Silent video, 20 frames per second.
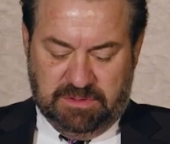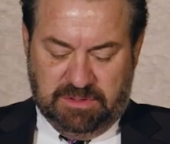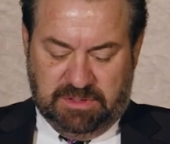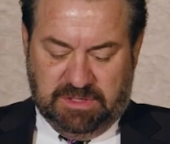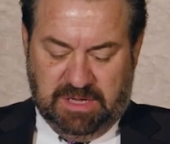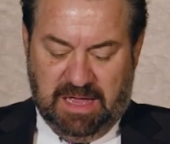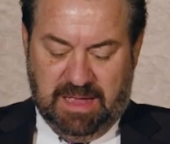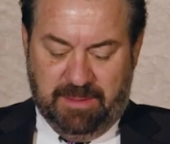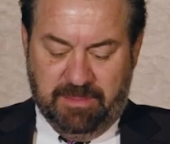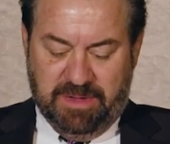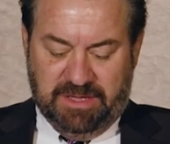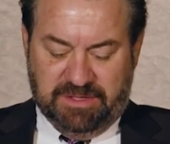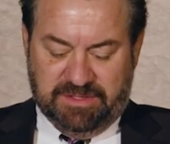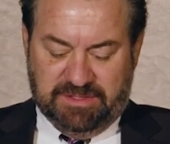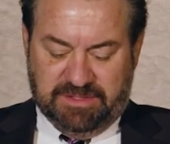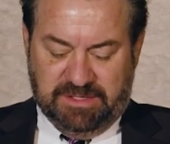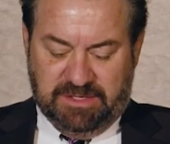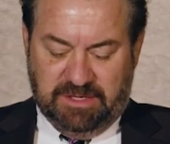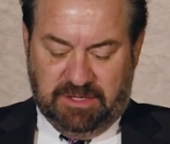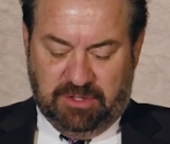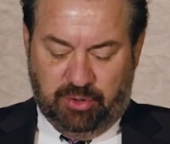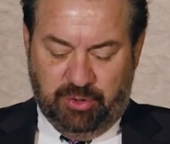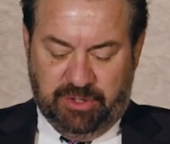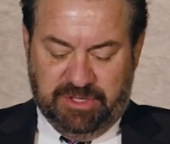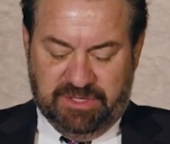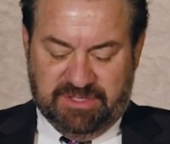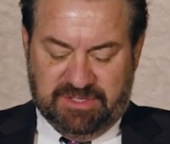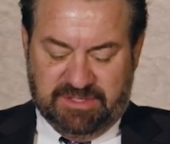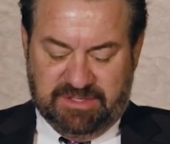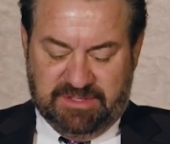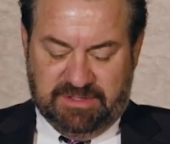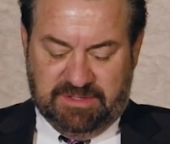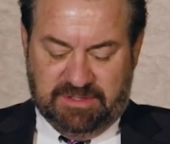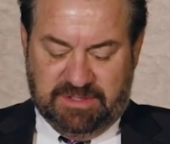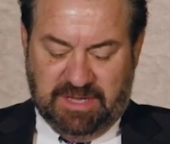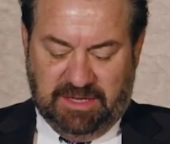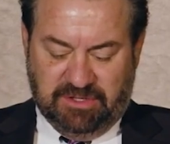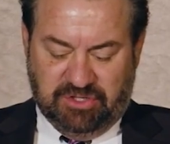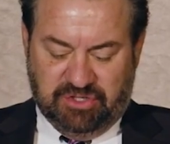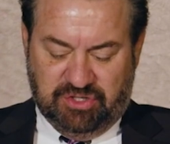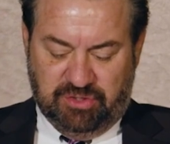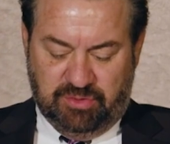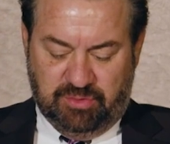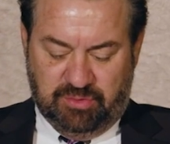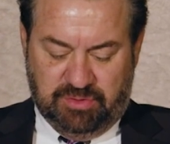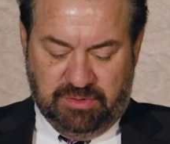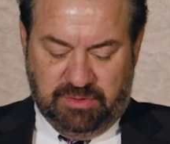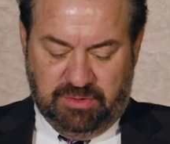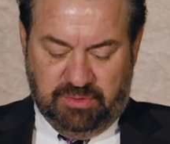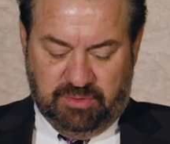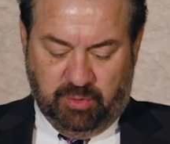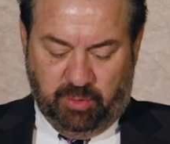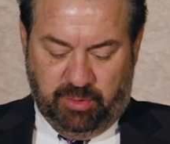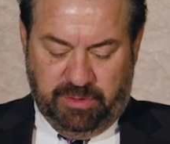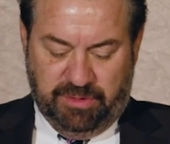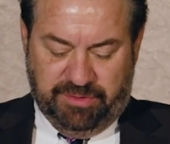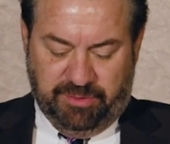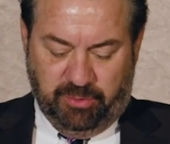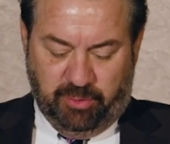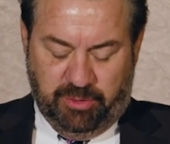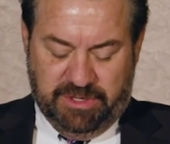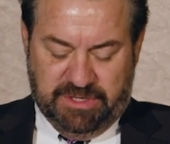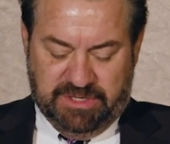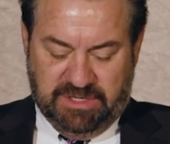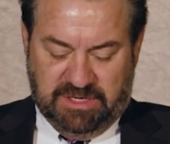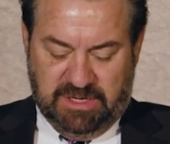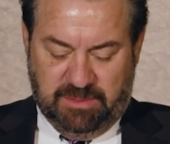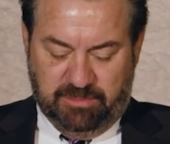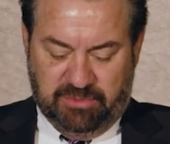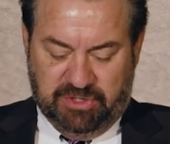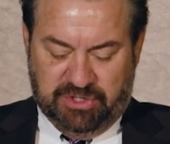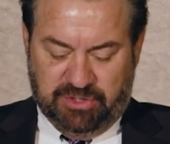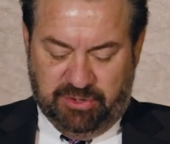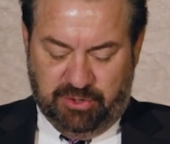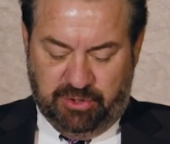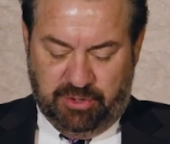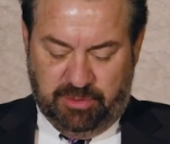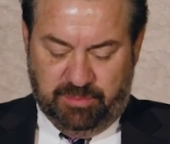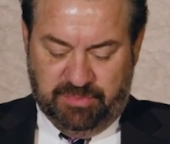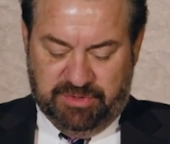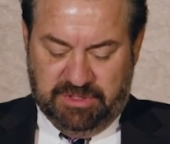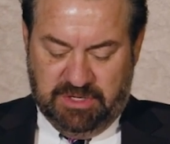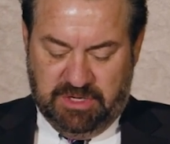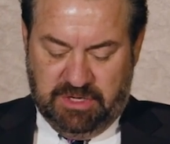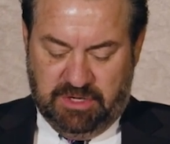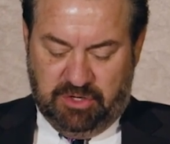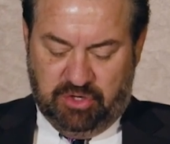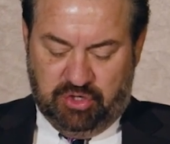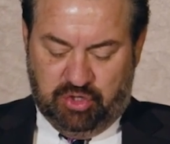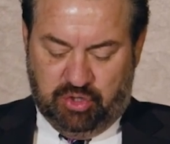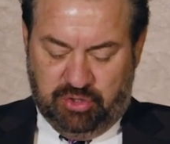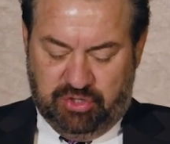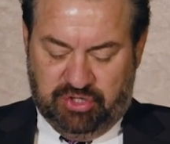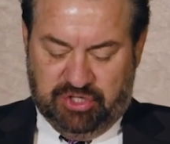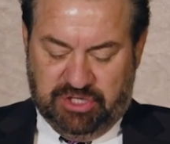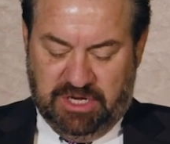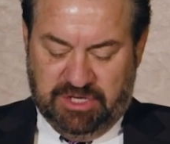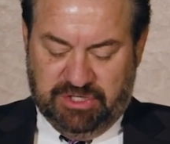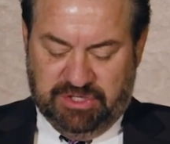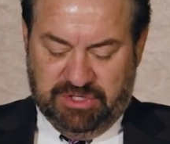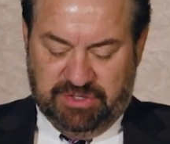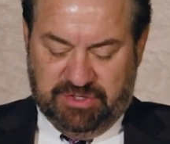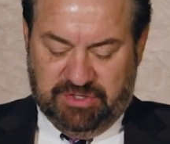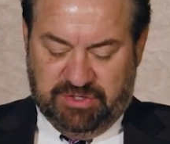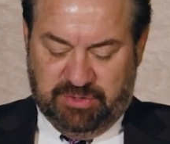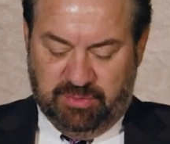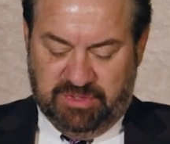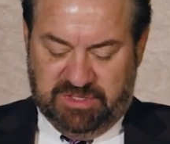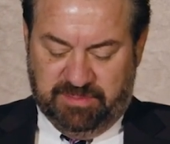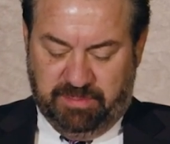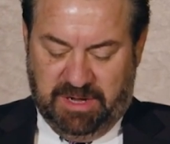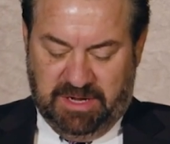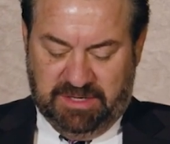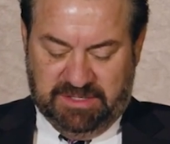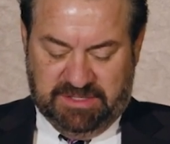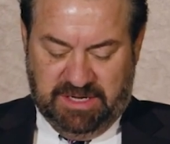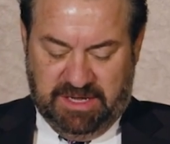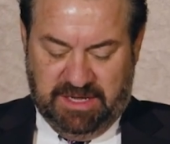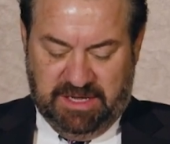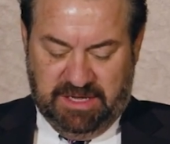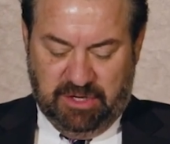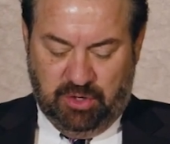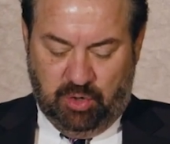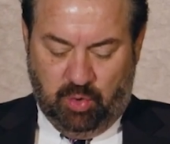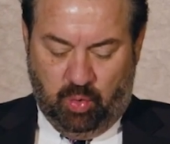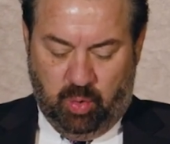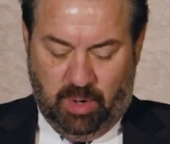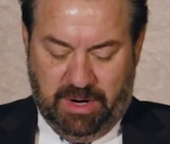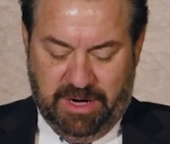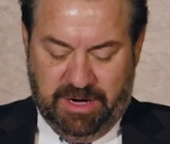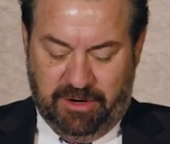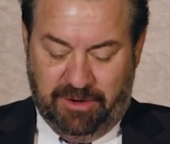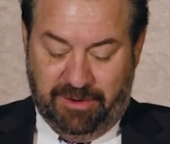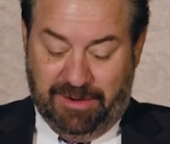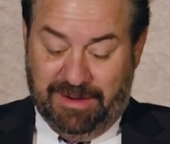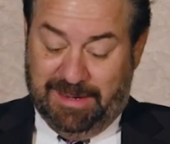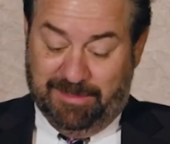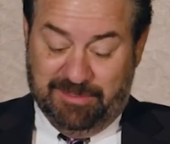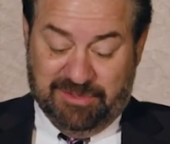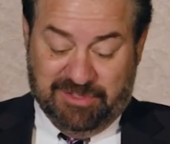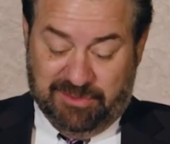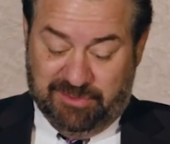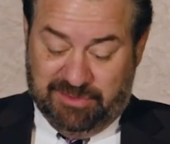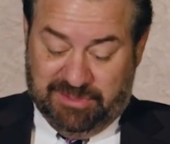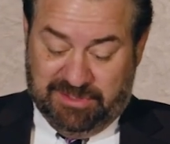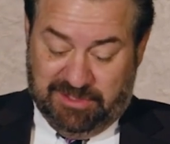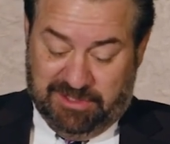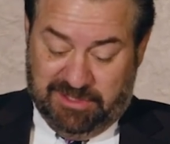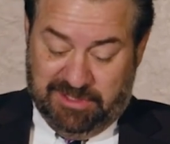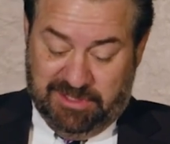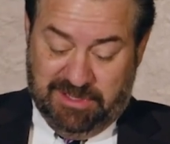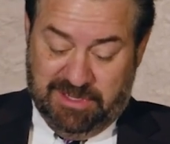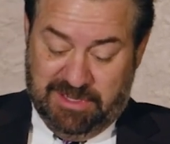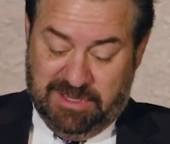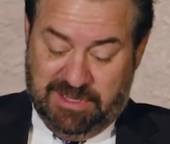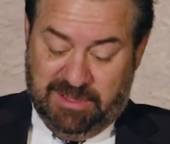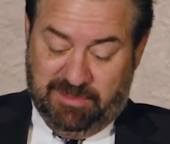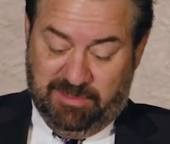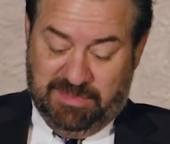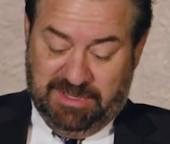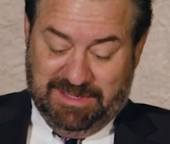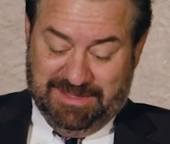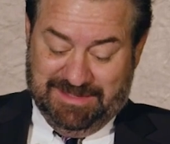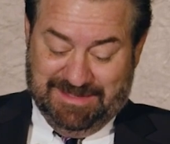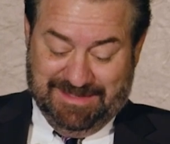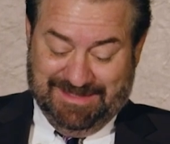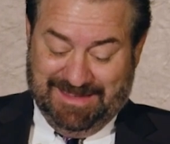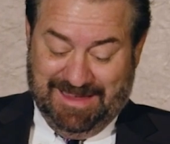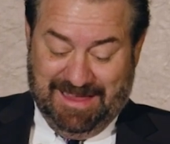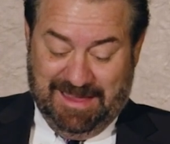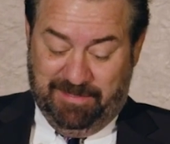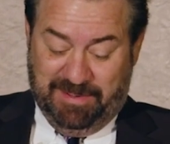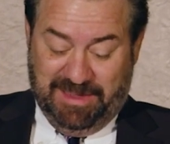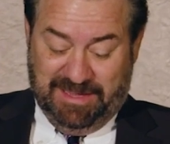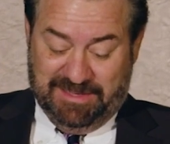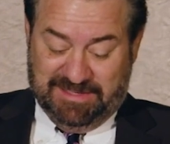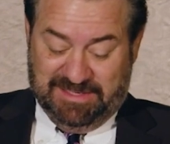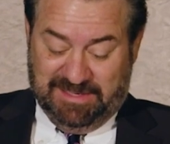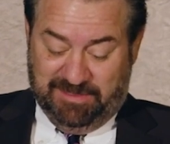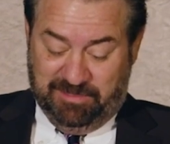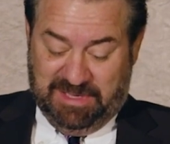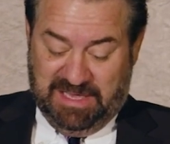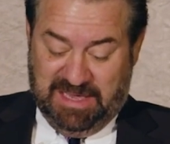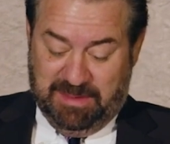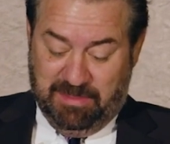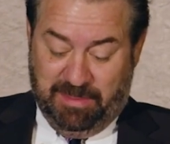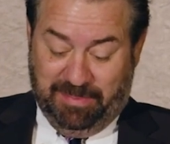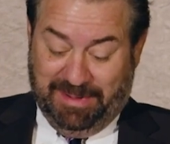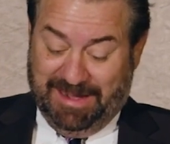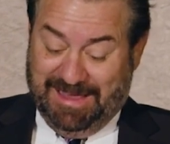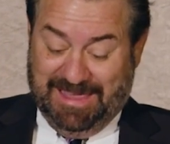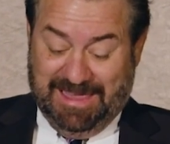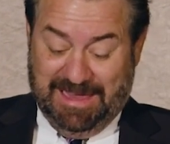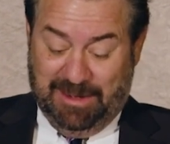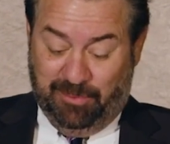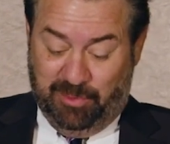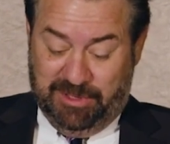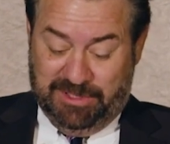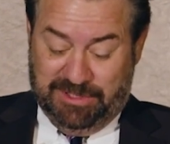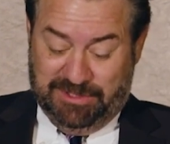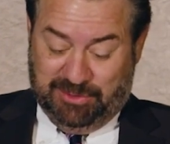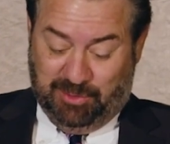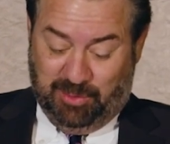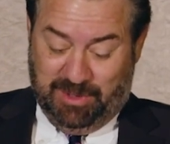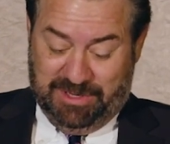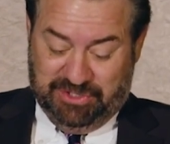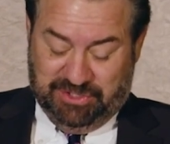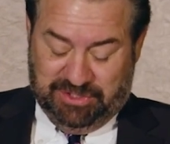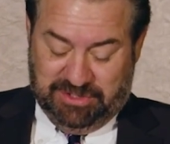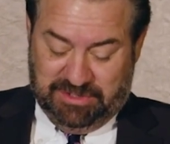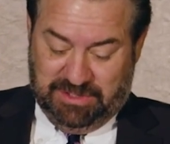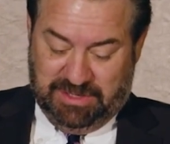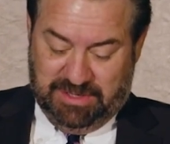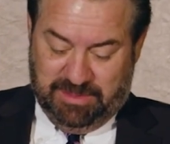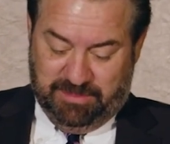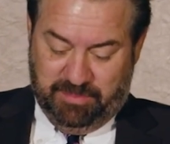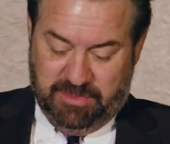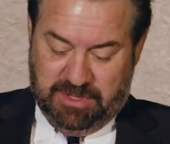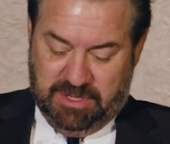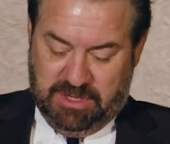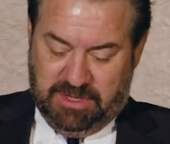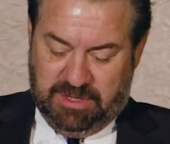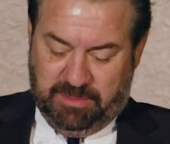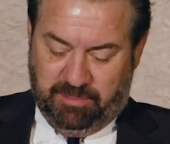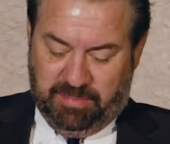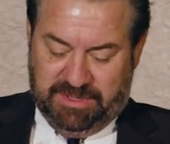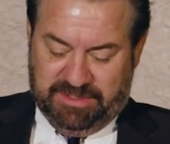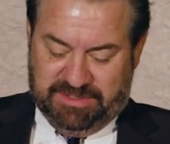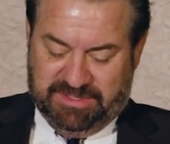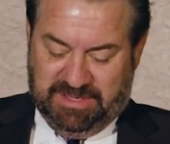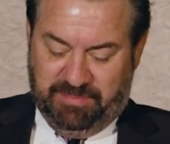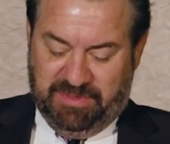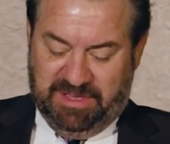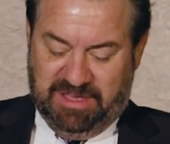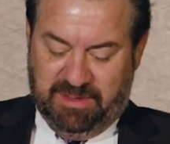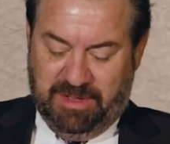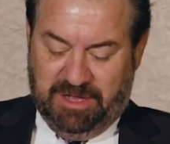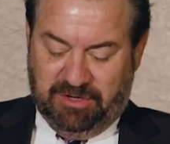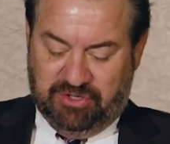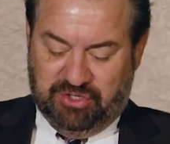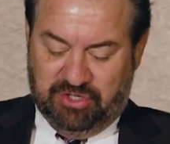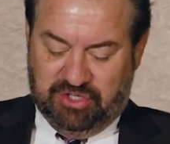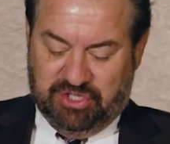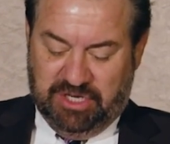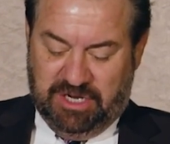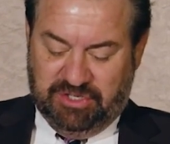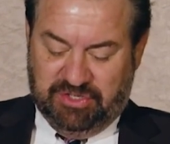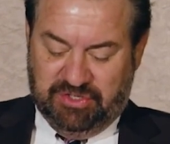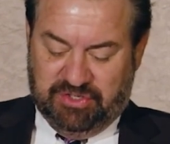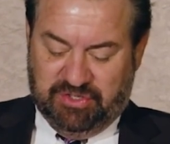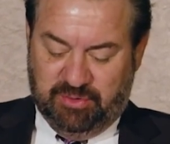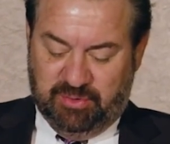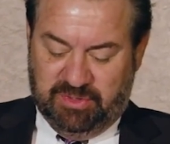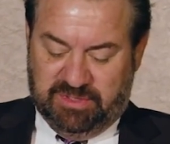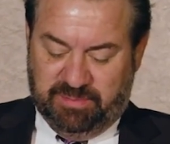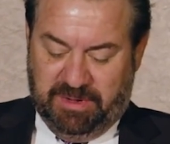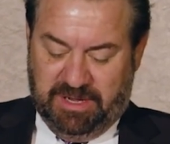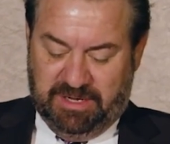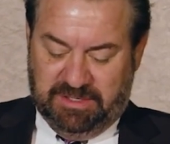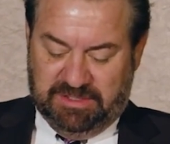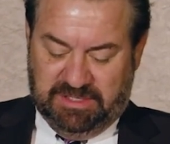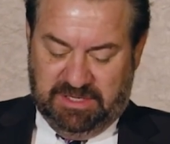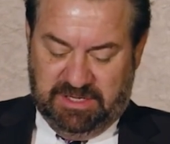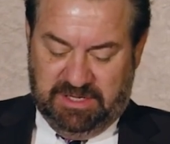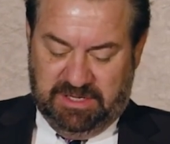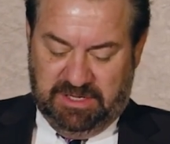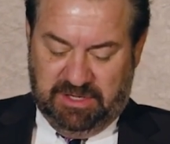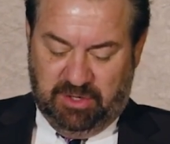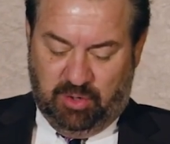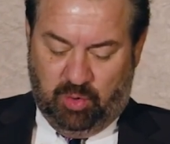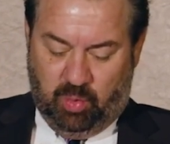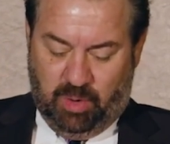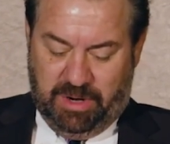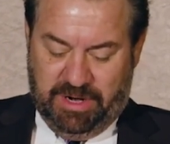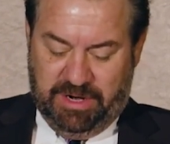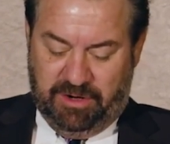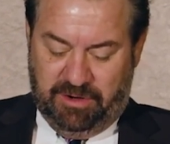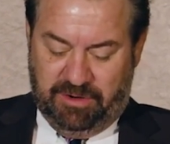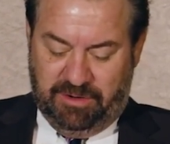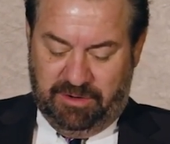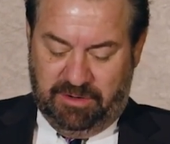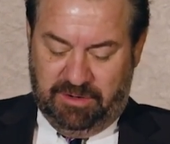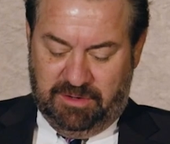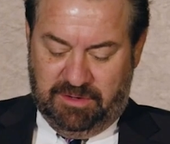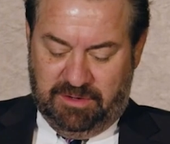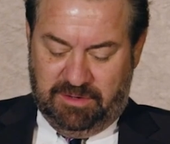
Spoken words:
comments, including statutory authority to come to terms, should judges sua sponte inquire? And I'm so sorry, because this iPad something came up and I can't read this question. But it's something about, should judges sua sponte inquire